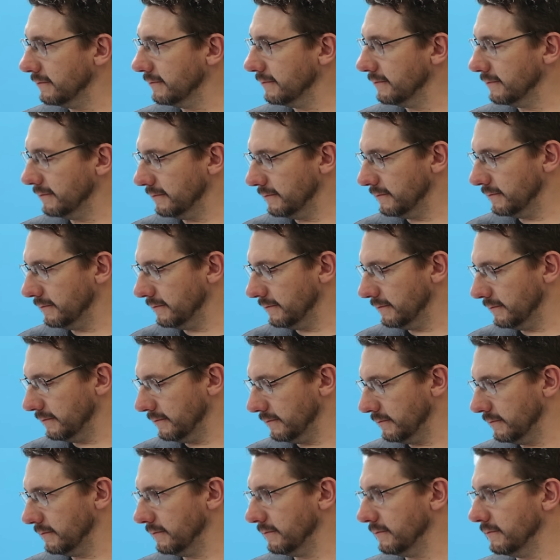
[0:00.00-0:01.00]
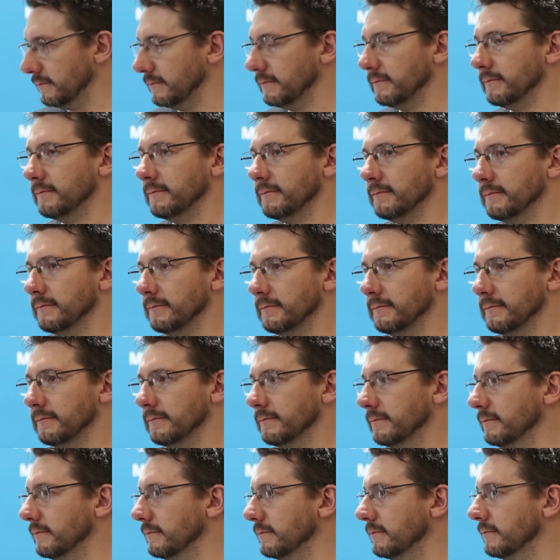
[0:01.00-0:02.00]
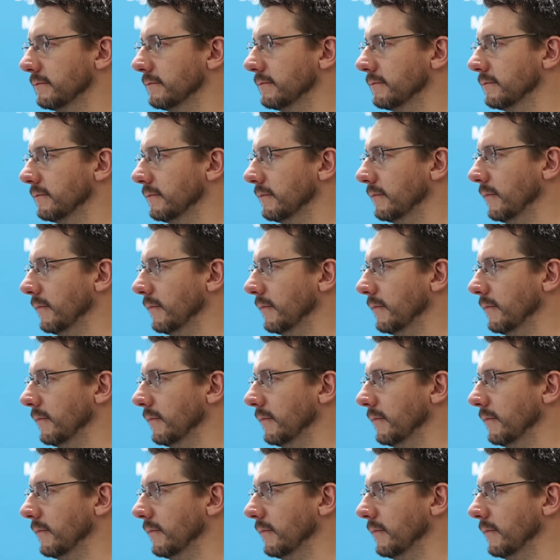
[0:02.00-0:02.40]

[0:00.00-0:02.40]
No words are spoken by the person on screen.